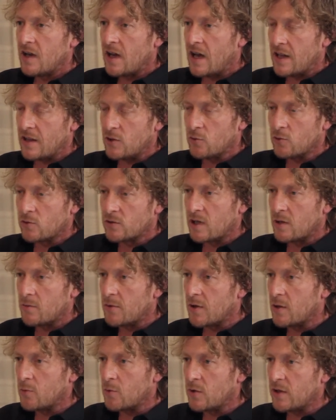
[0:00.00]
and the auto
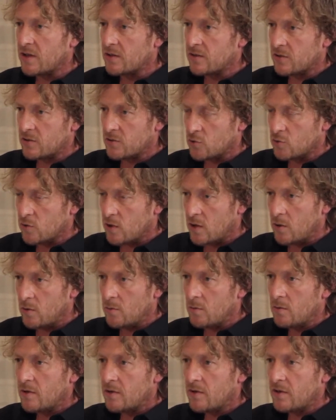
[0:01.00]
blip, we can
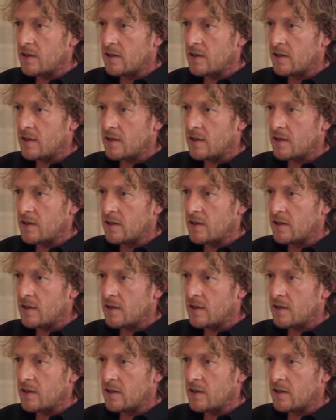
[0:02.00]
control